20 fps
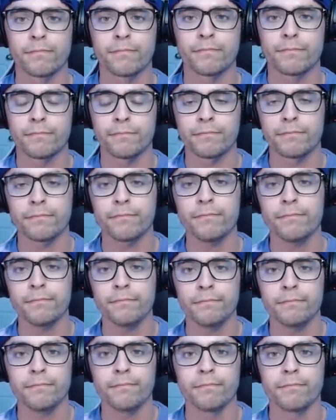
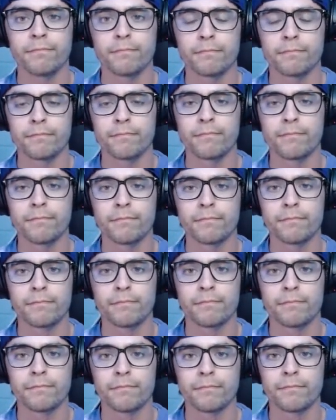
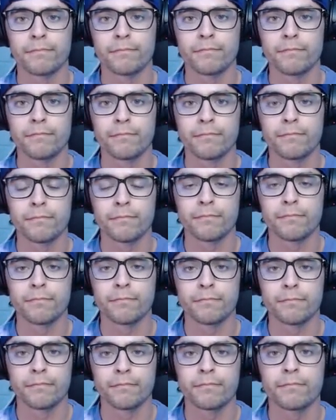
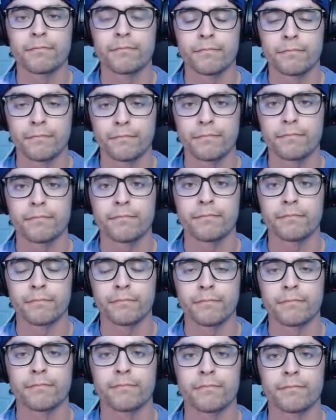
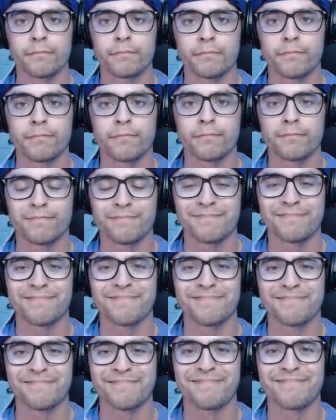
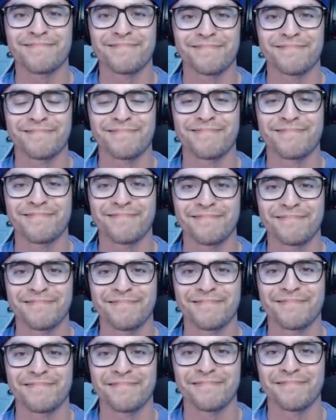
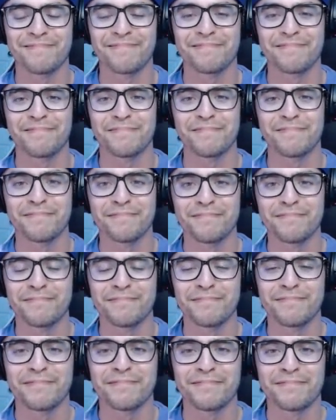
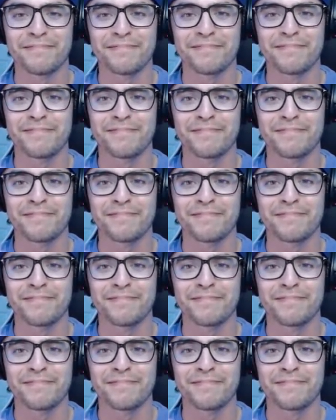(not speaking)